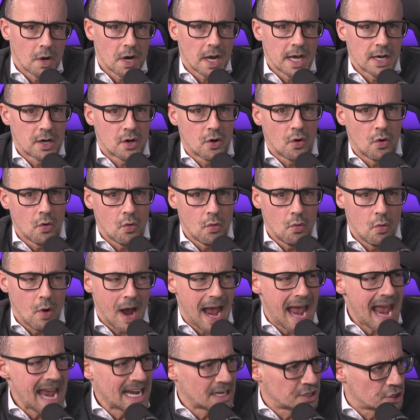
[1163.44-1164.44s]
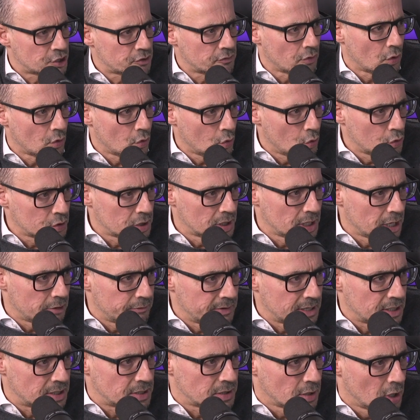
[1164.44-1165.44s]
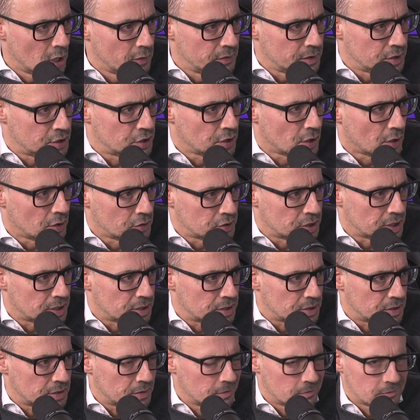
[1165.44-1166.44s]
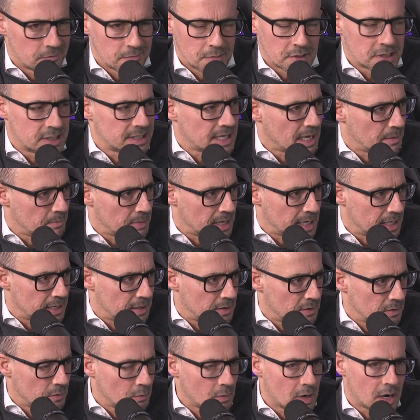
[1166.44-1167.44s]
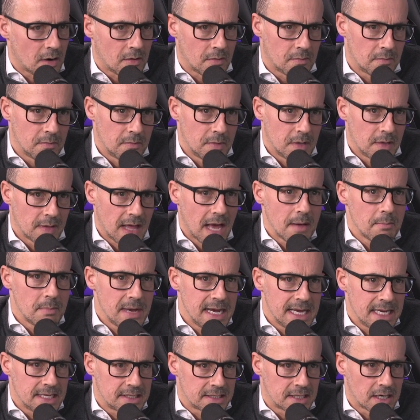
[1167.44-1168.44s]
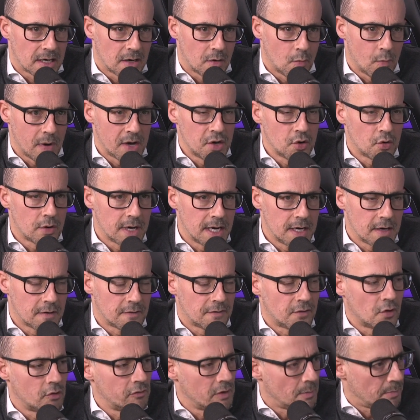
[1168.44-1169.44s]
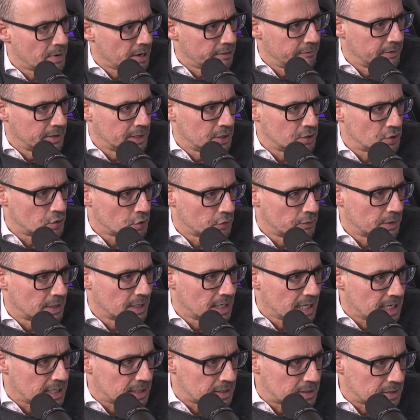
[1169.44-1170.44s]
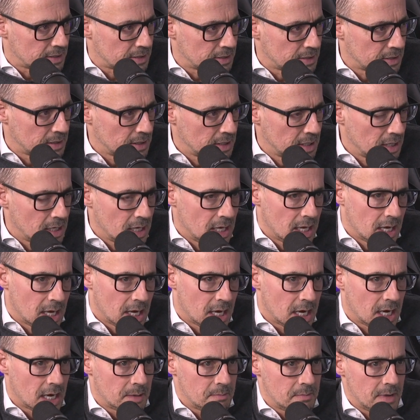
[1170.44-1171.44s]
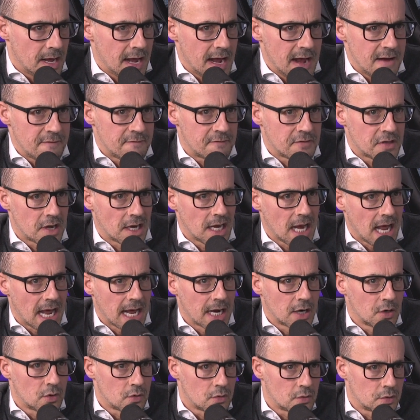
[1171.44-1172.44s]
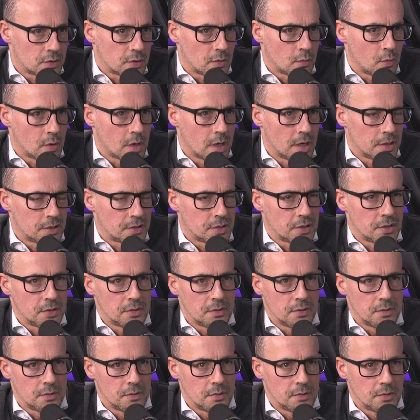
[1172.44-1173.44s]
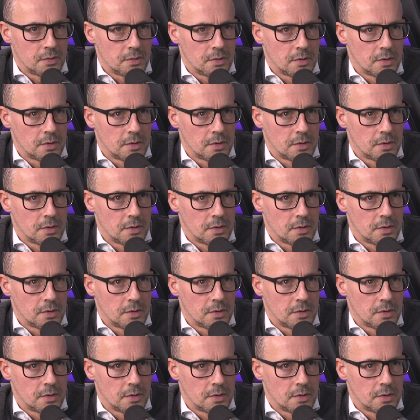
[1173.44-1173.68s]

I call extraordinary service charges. What does that mean? Well, that means that when you're in a full repair and insurance lease, um, if the landlord were to